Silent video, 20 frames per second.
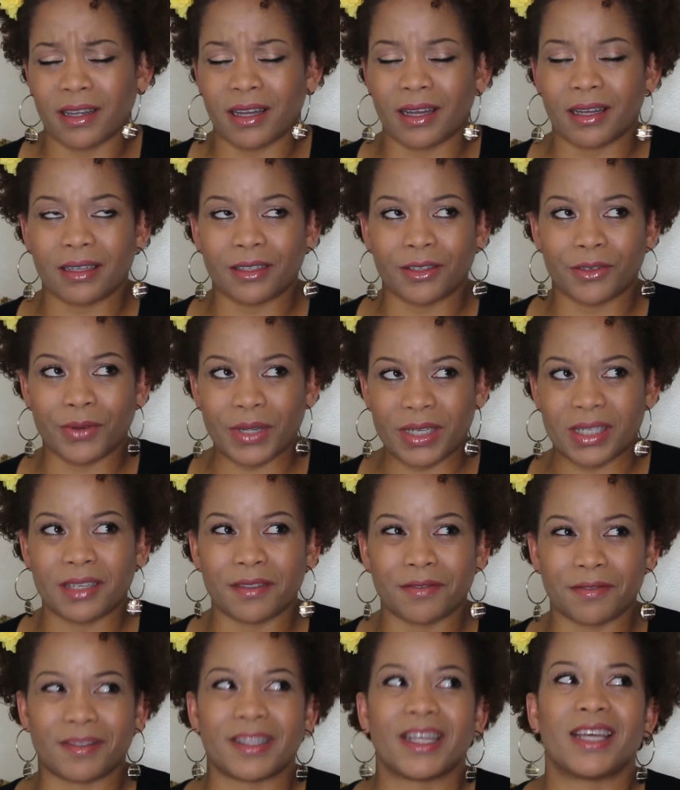
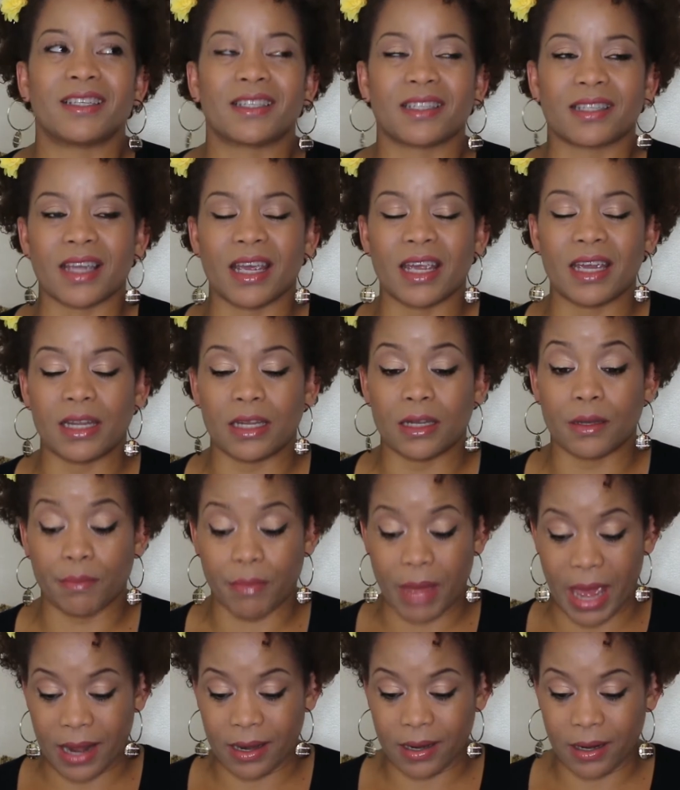aggressiveness in
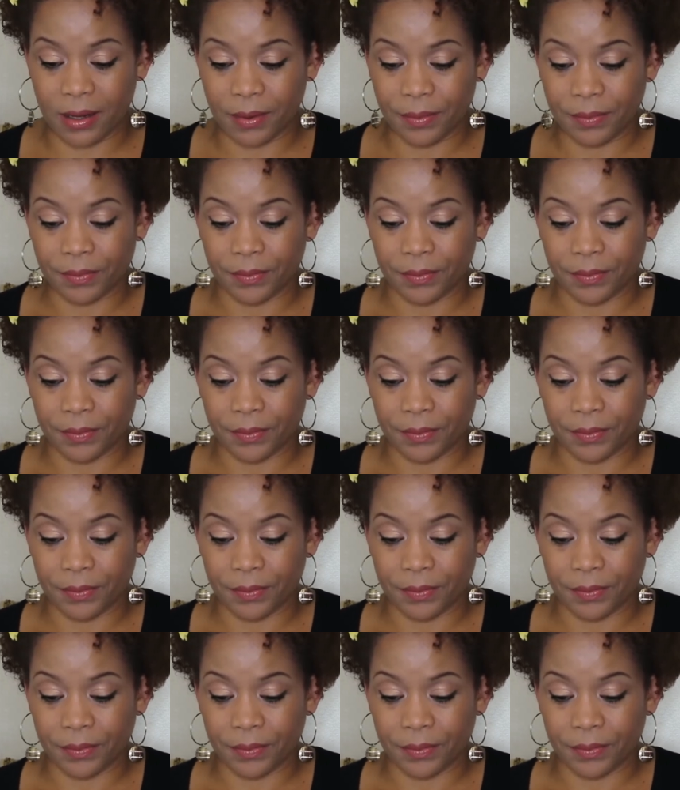men.